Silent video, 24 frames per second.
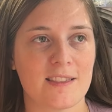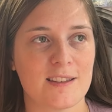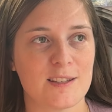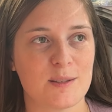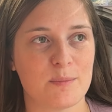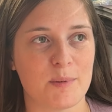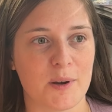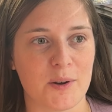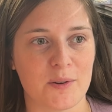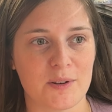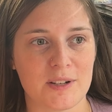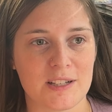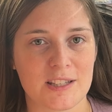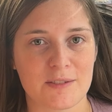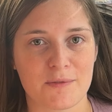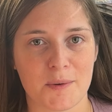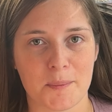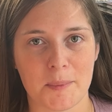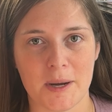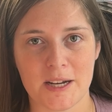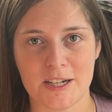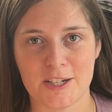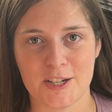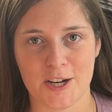this bonus from
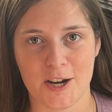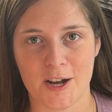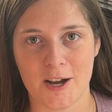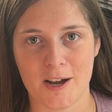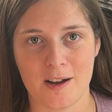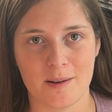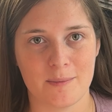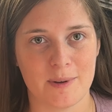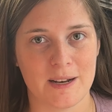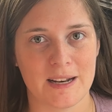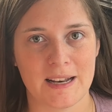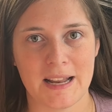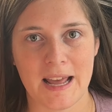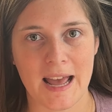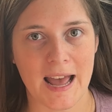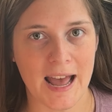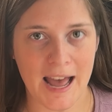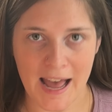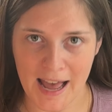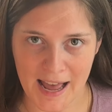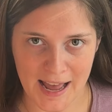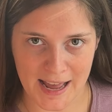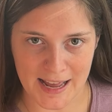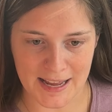my job and
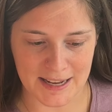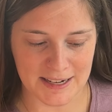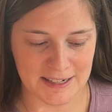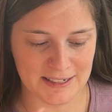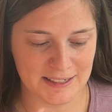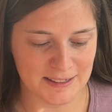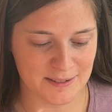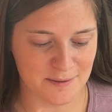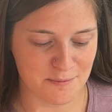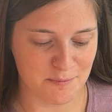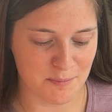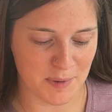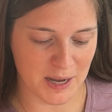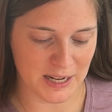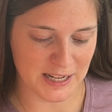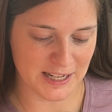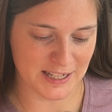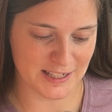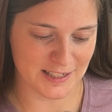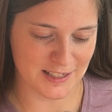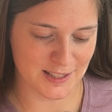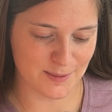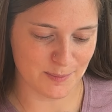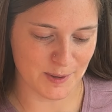had money
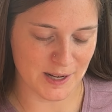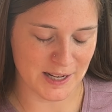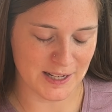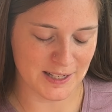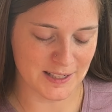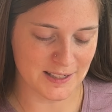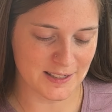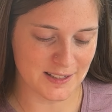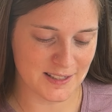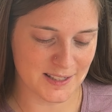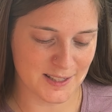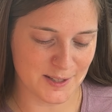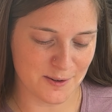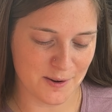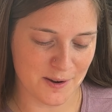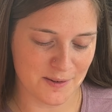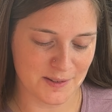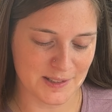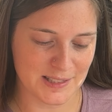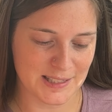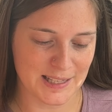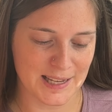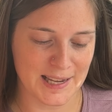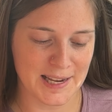to spend, so I
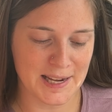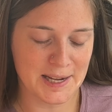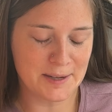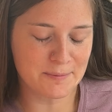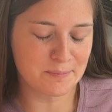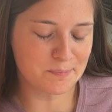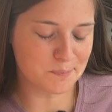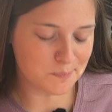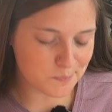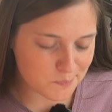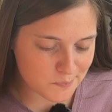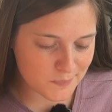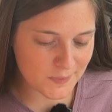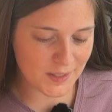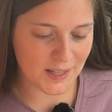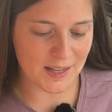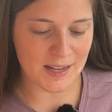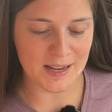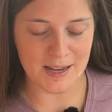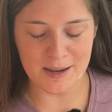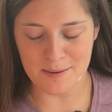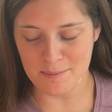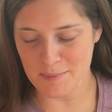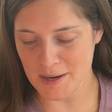was like,
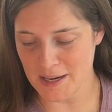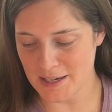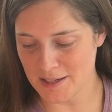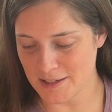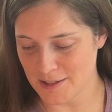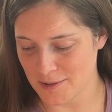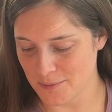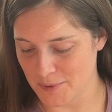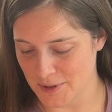I might as